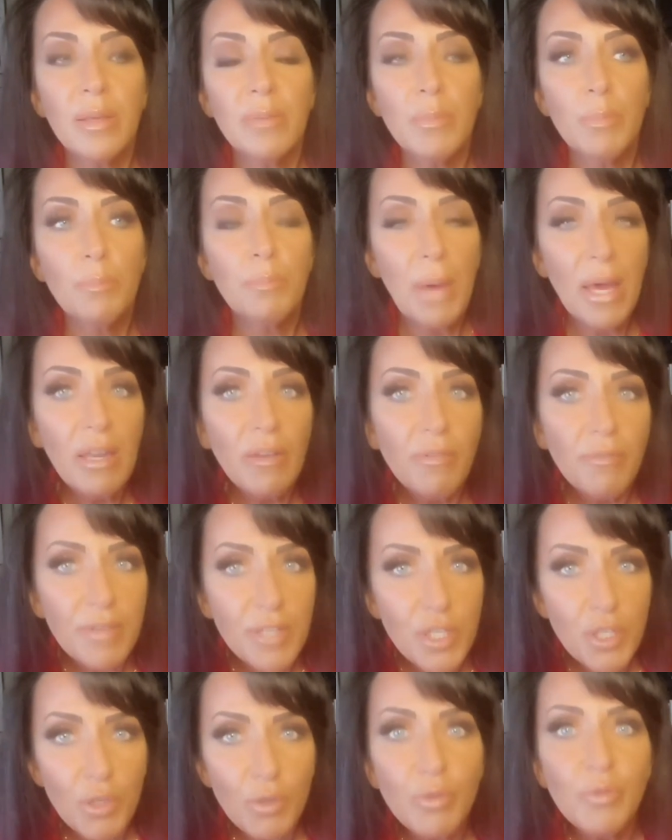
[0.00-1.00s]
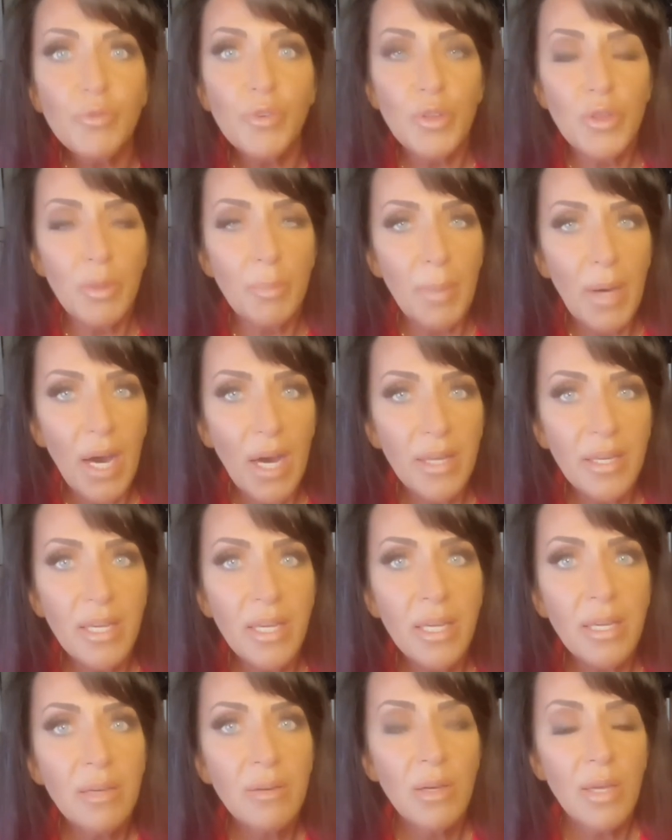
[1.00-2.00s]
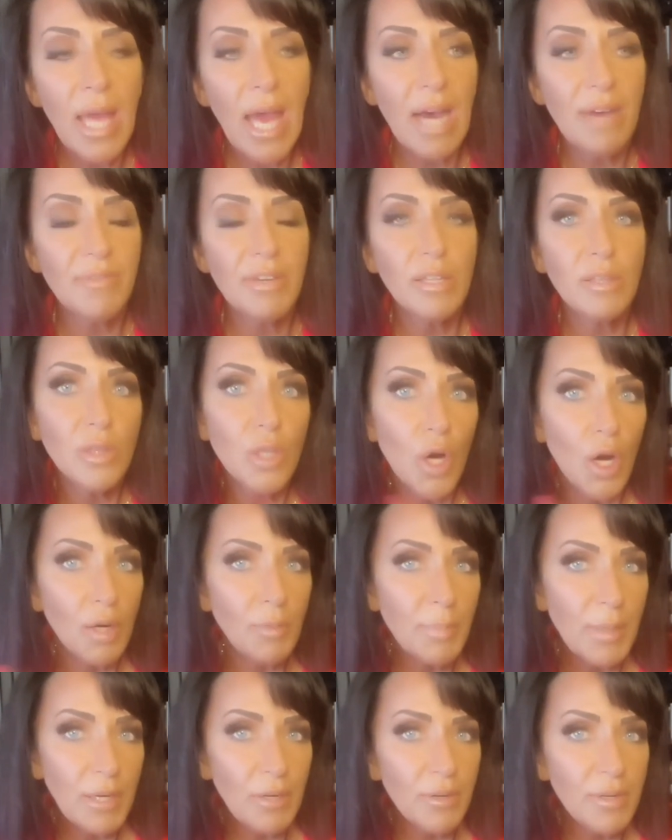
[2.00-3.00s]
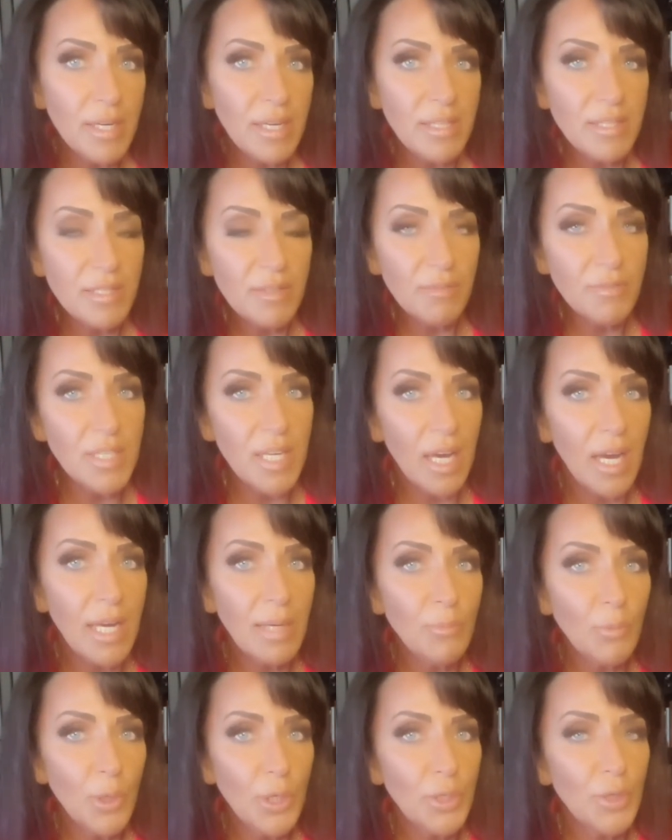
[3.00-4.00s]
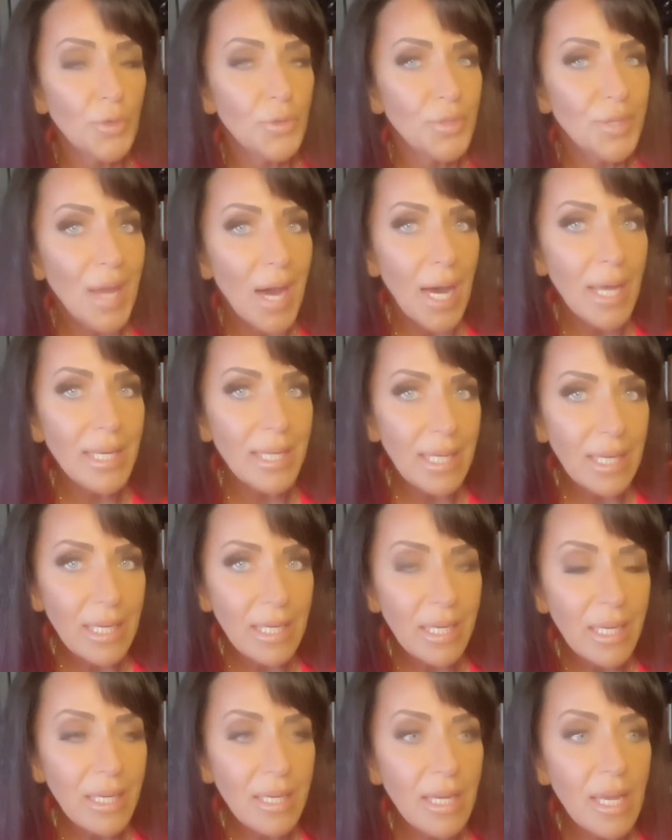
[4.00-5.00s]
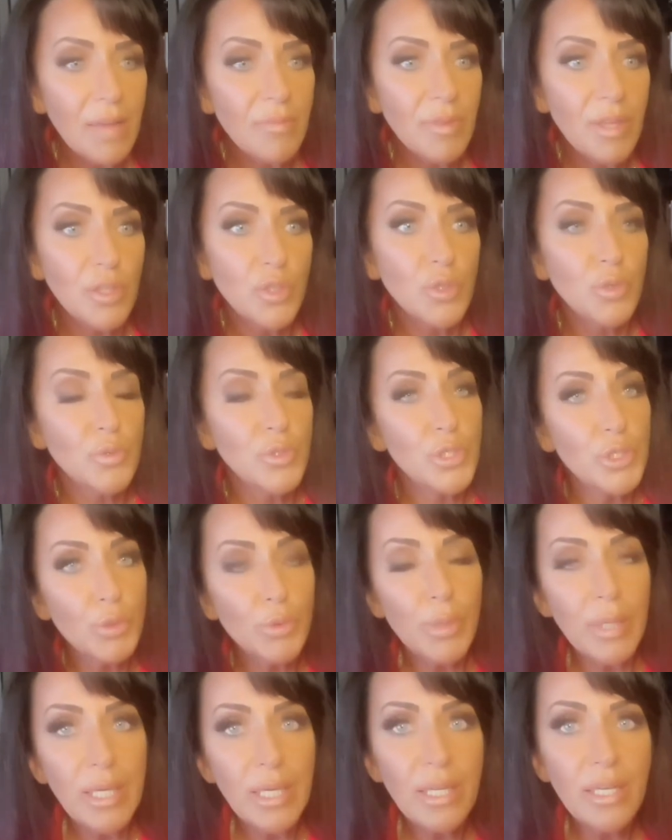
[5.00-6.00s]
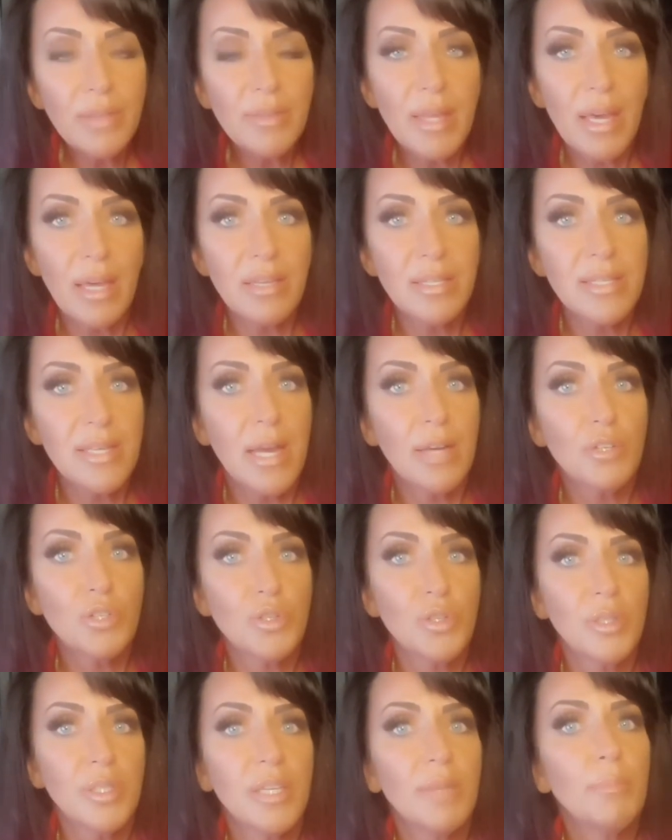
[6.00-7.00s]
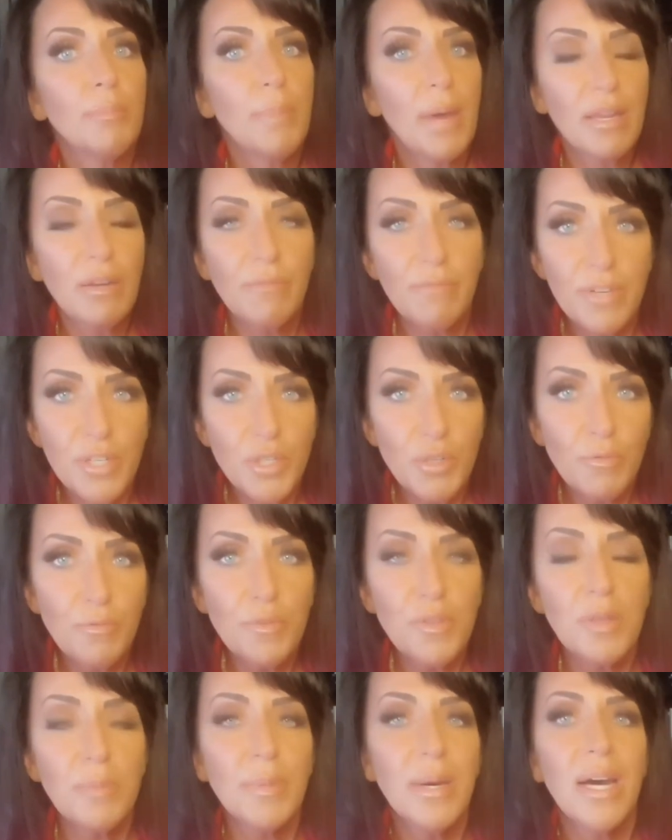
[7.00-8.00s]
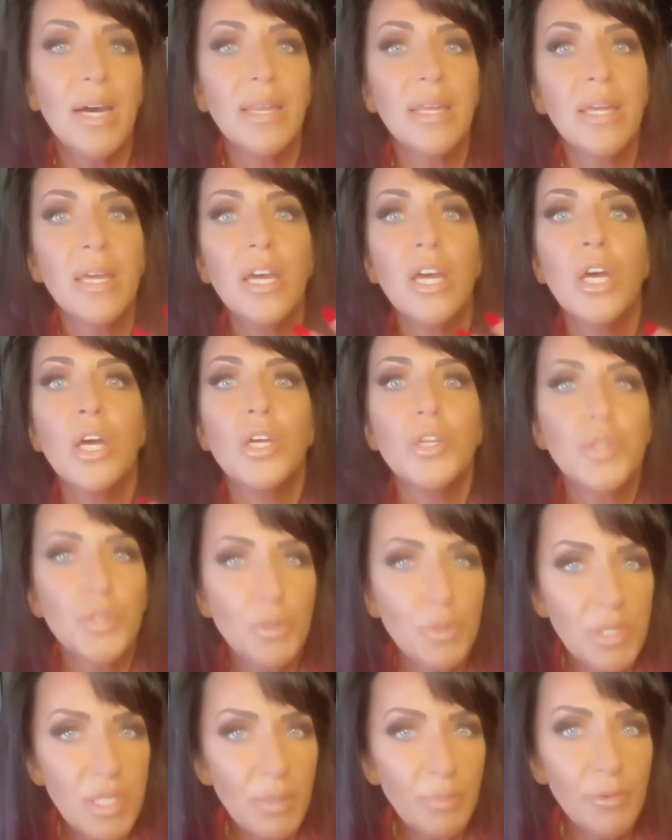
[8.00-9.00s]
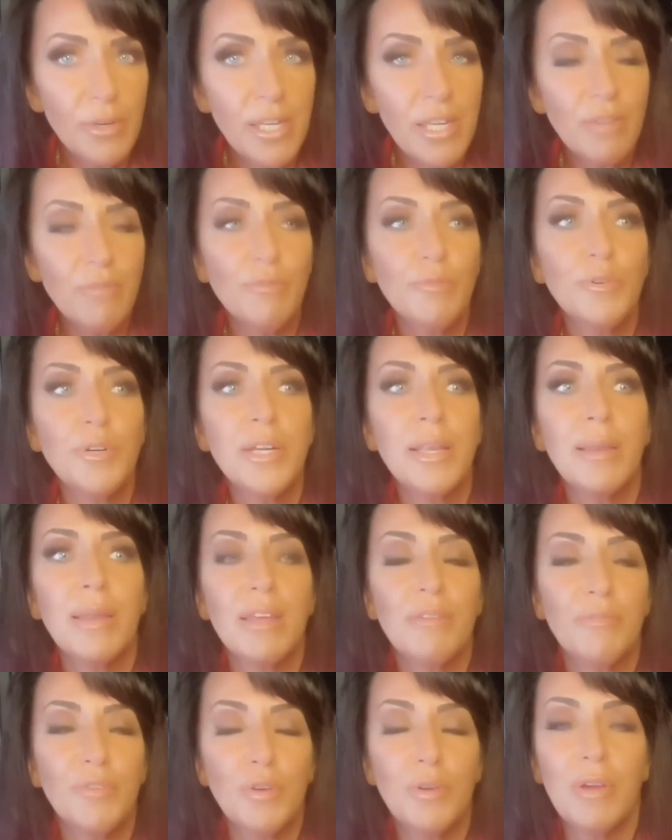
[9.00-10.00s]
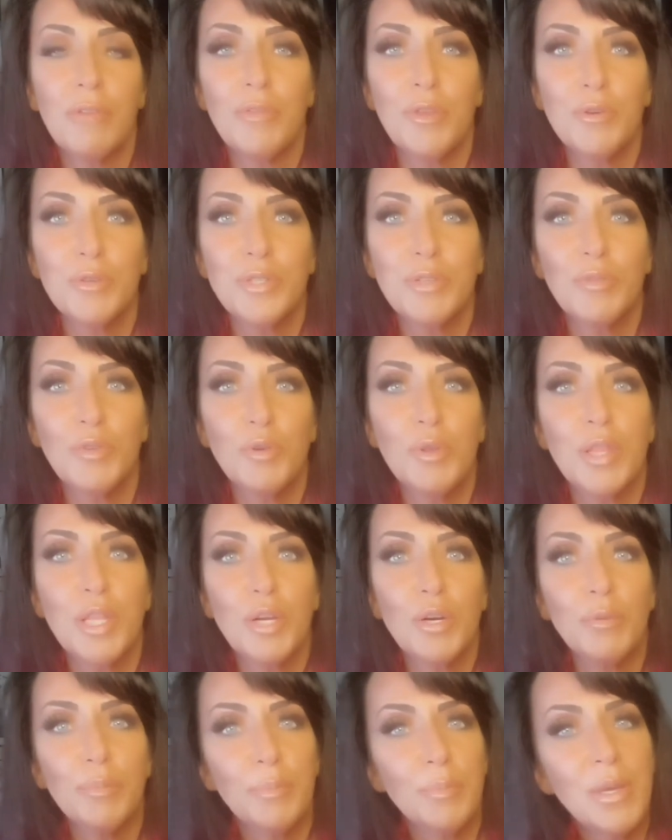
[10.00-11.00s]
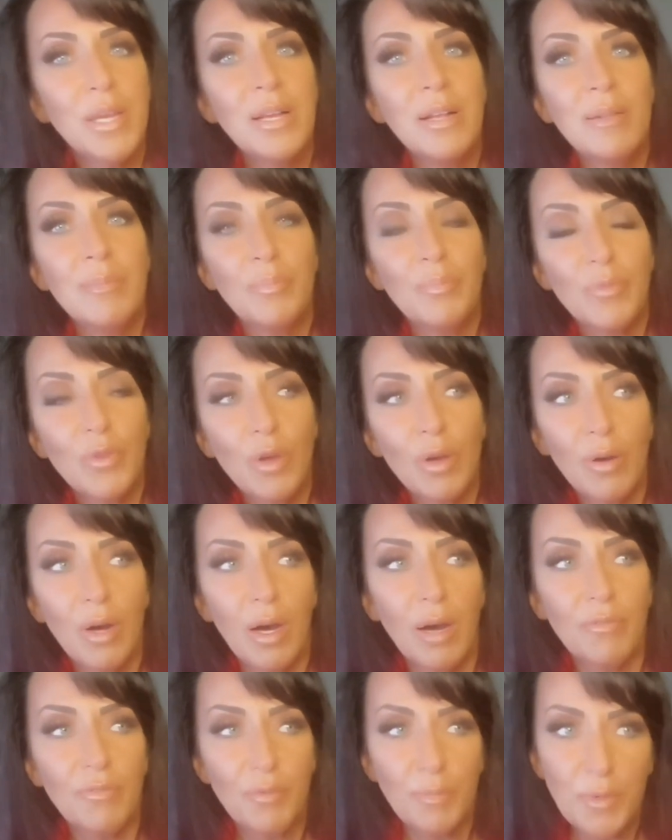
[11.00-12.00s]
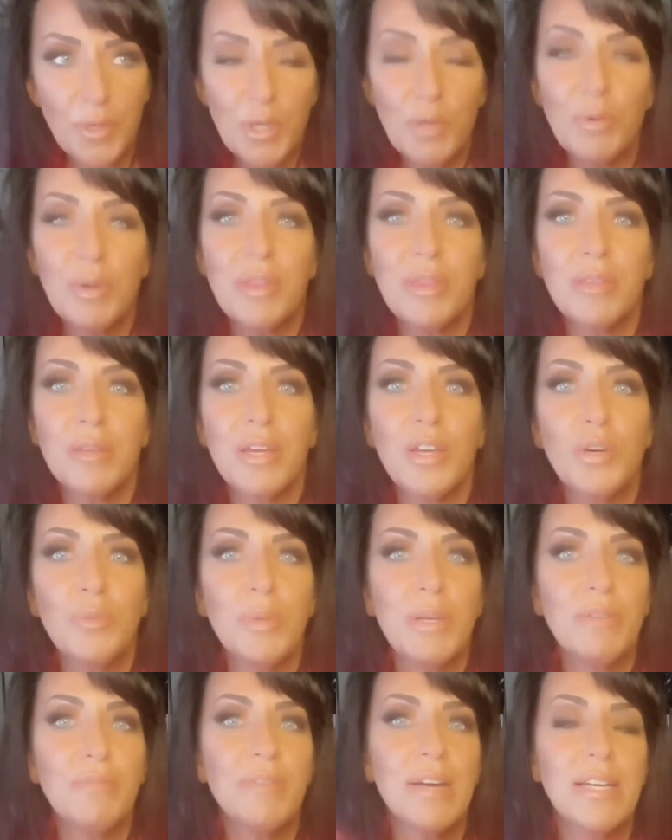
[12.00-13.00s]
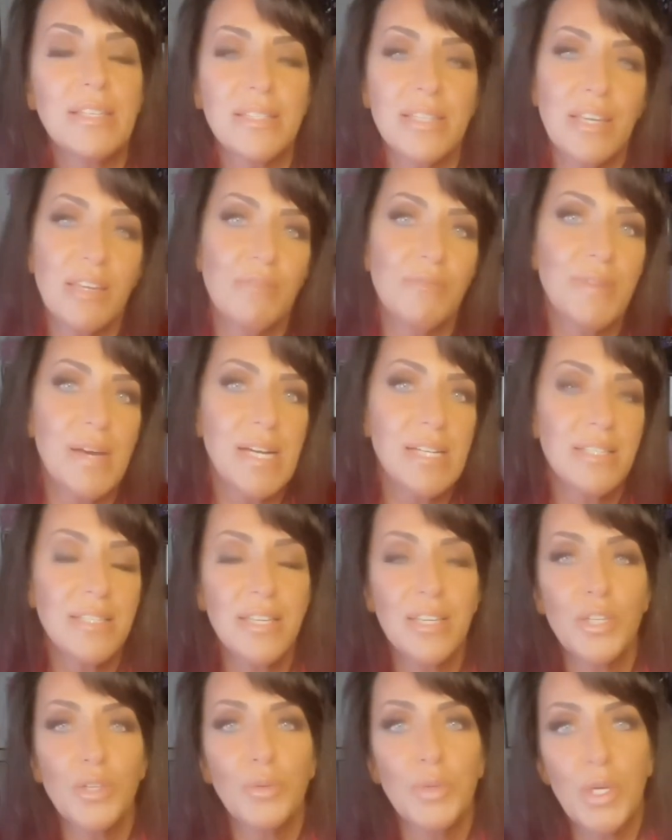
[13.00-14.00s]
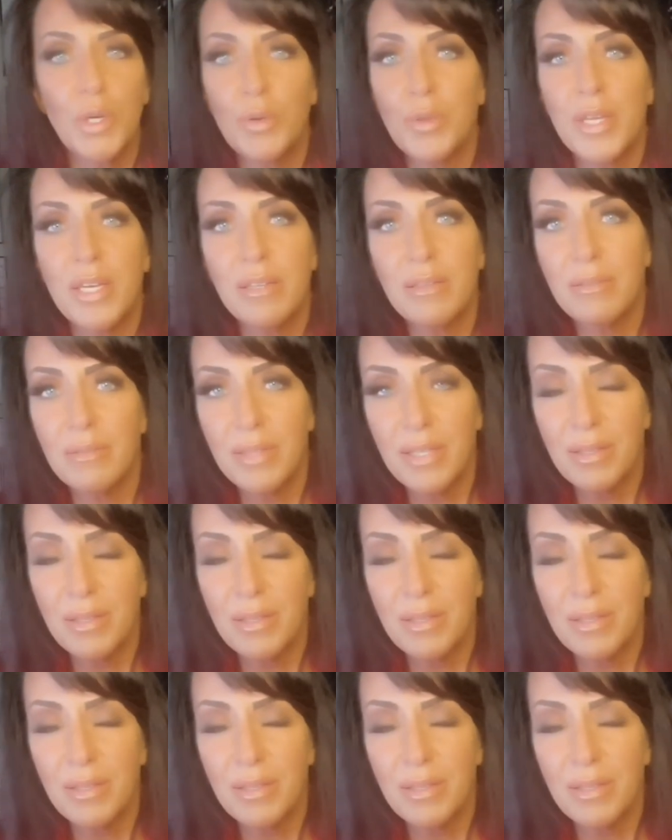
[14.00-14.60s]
beneficial for the body. Having long periods of time where you're not eating and then you do eat, that is actually beneficial for the body. Do some reading for it. If those of you that are familiar with intermittent fasting and fasting, you know that